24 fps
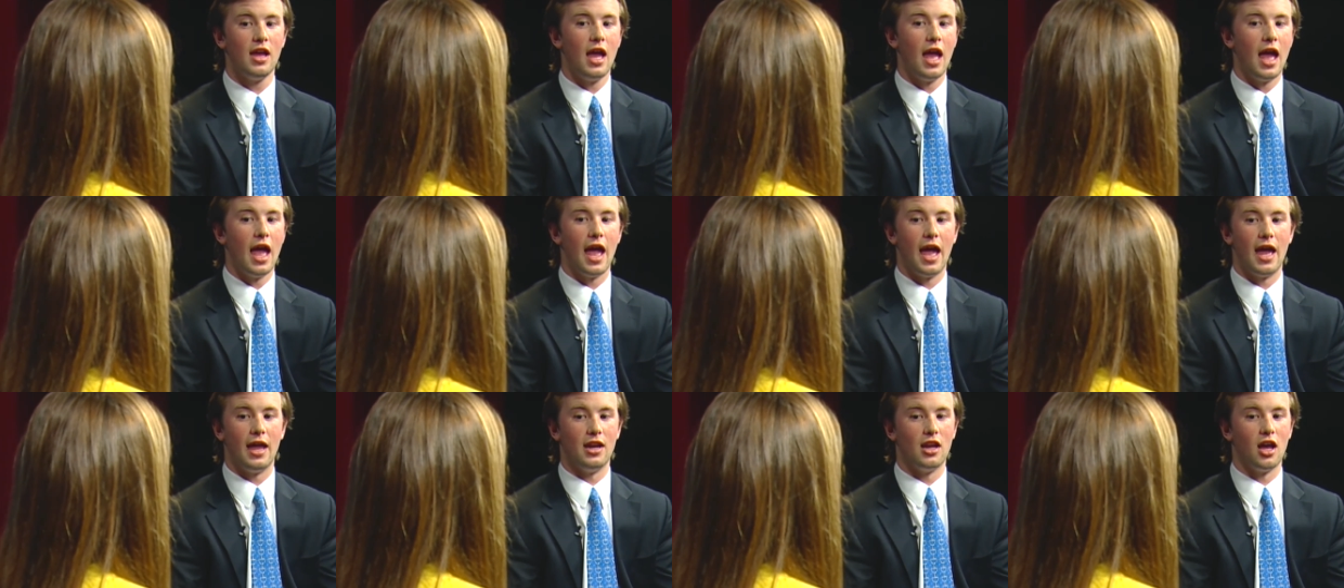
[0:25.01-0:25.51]

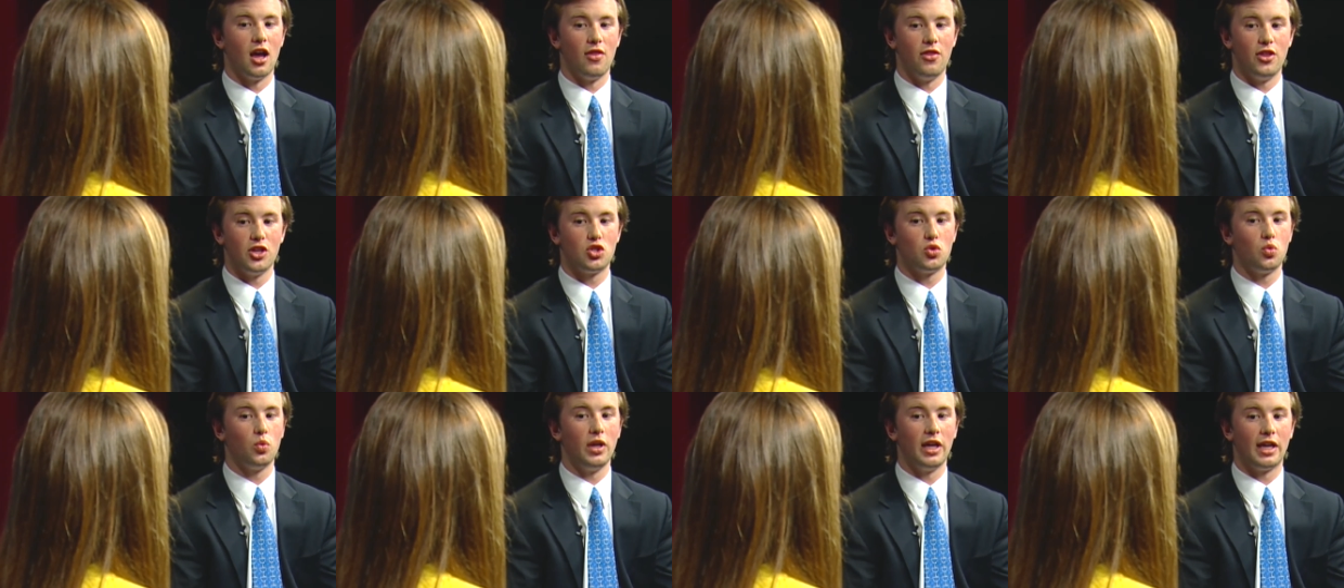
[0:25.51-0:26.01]
And
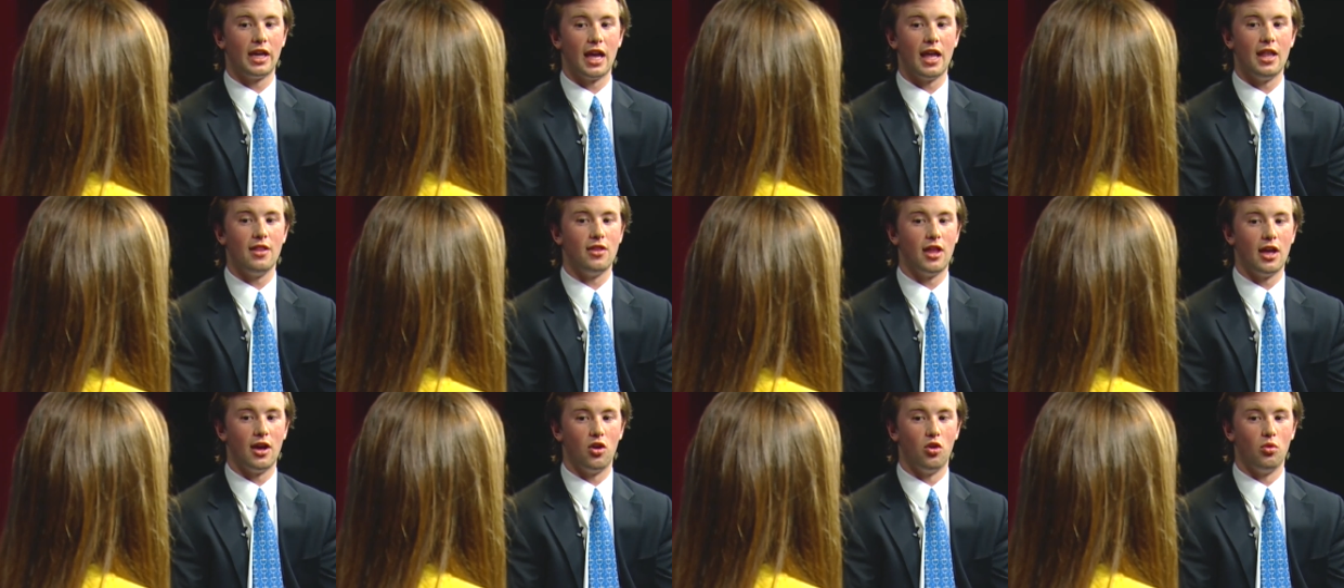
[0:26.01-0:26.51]
this
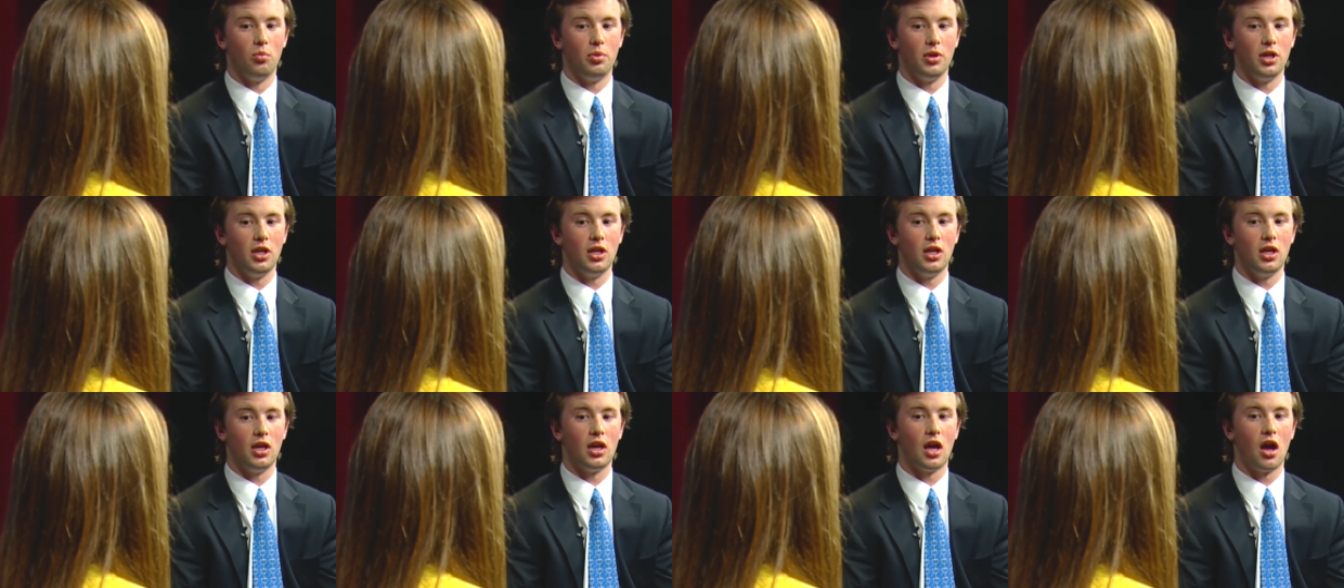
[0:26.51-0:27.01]
weekend,
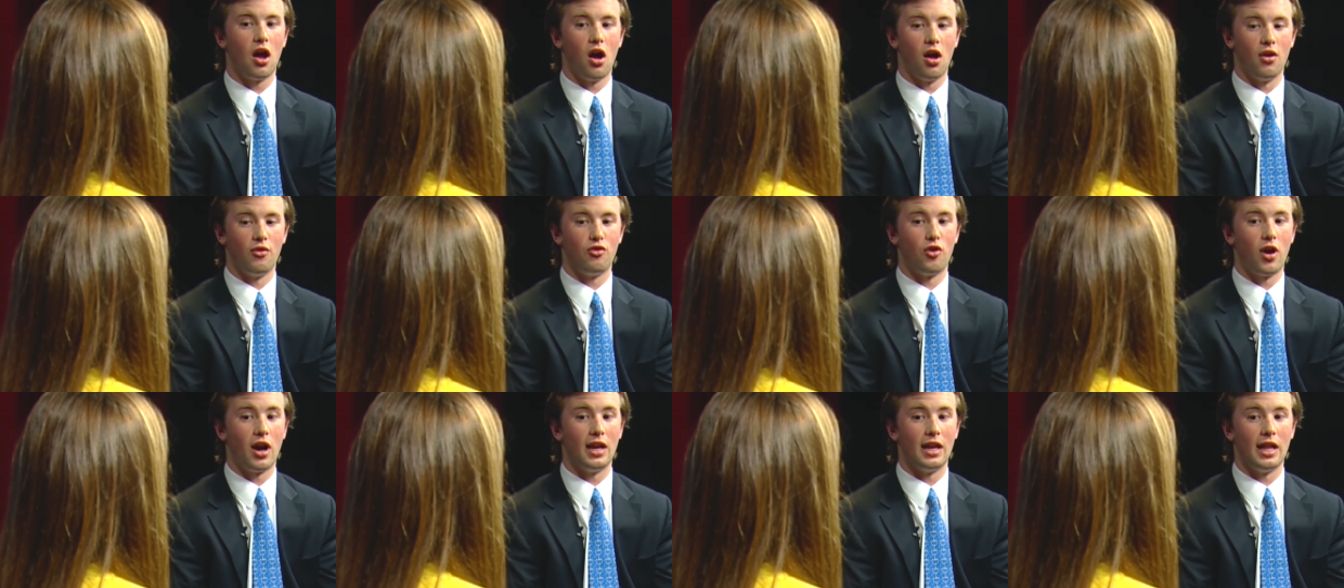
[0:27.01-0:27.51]
on
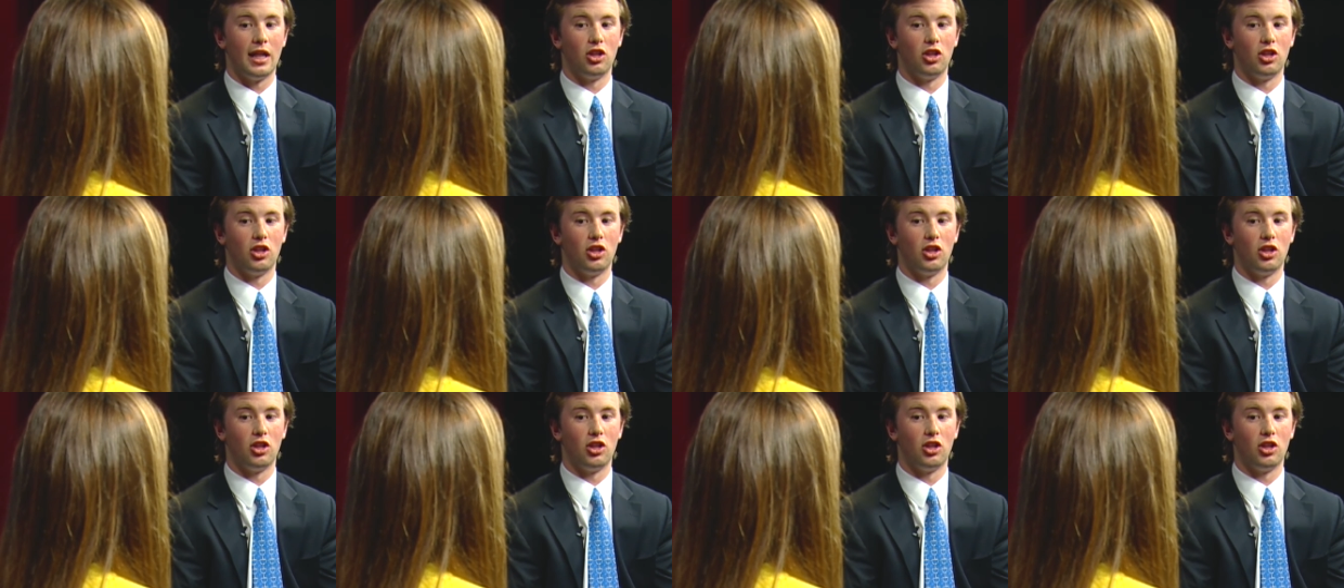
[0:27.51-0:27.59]
Friday night,